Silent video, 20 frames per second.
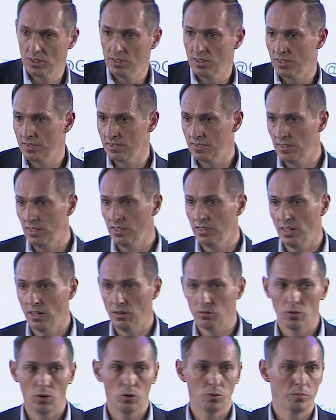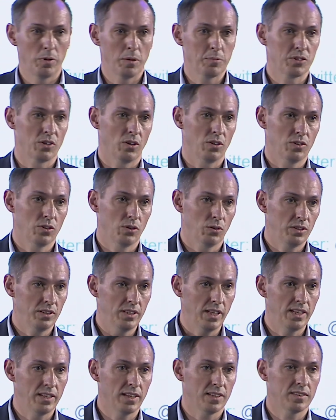There's detailed roadmaps also on
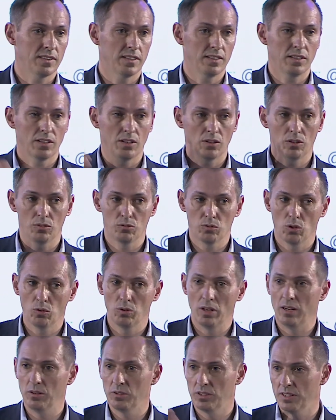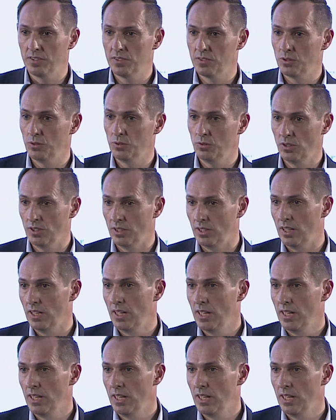data center rollout and so on.